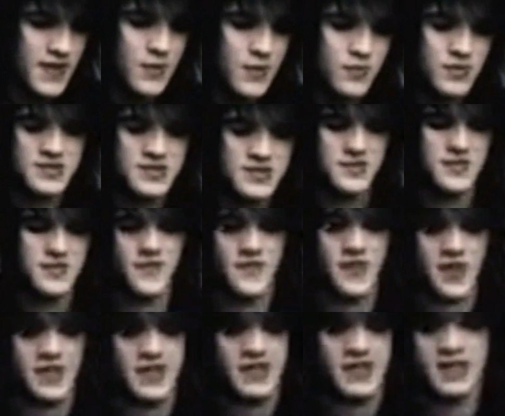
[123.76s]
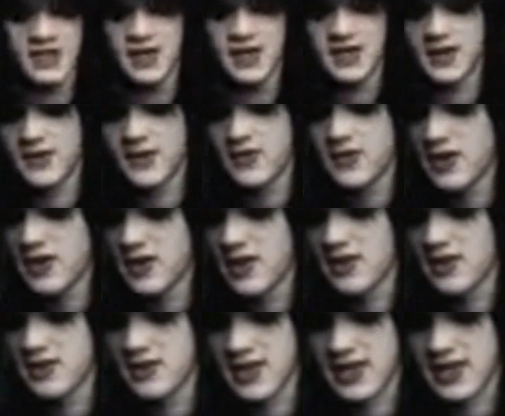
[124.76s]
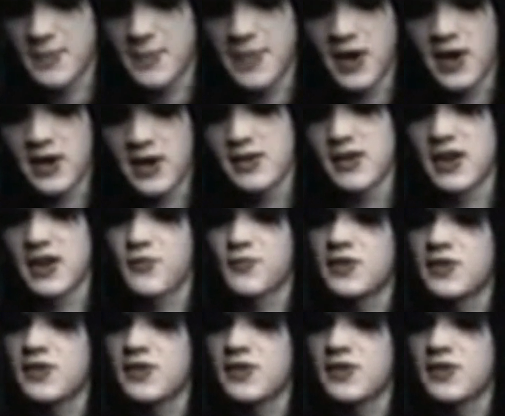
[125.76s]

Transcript: they were sort of like a